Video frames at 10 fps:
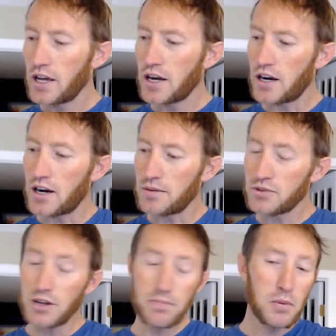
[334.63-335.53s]
Um,
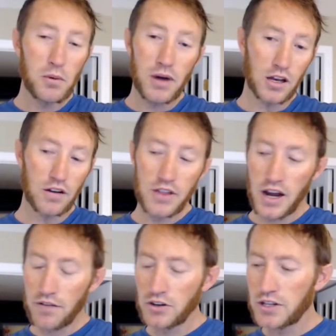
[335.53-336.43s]
some people might love that
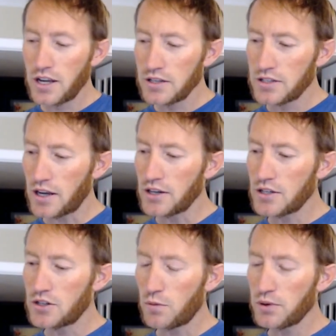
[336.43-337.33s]
aftertaste. I just
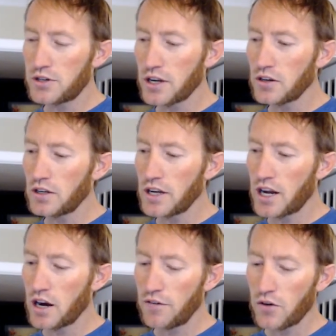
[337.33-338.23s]
don't particularly
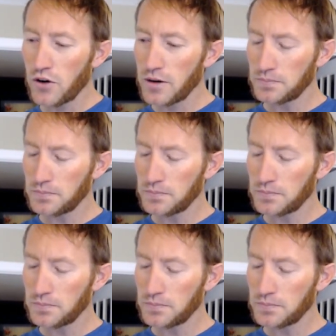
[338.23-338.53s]
care for it.